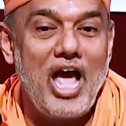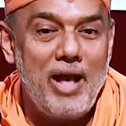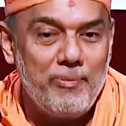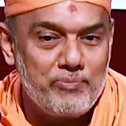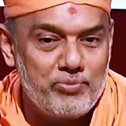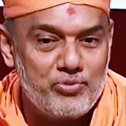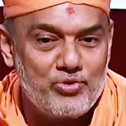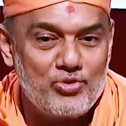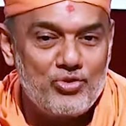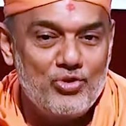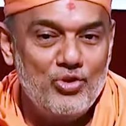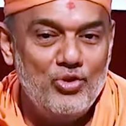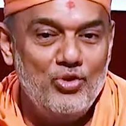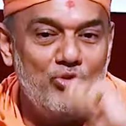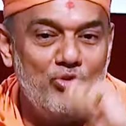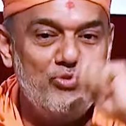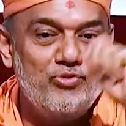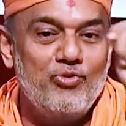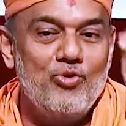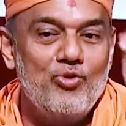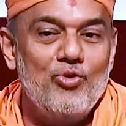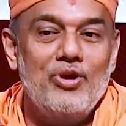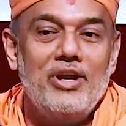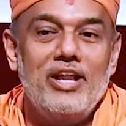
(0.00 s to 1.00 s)
Absolute
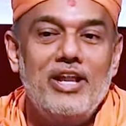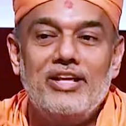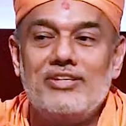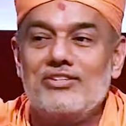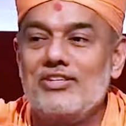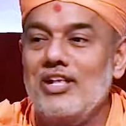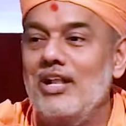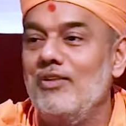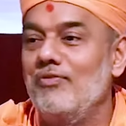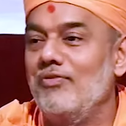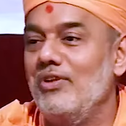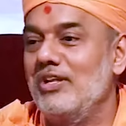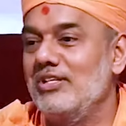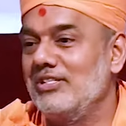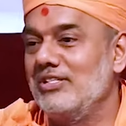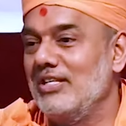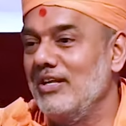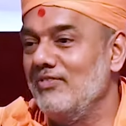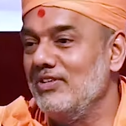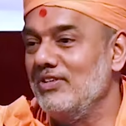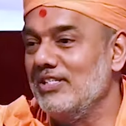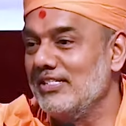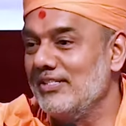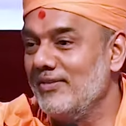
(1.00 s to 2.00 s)
full day selfless
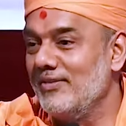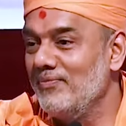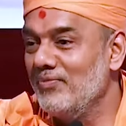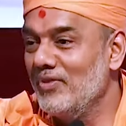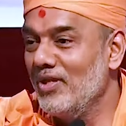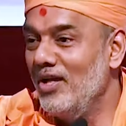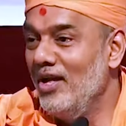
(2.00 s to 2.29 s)
service.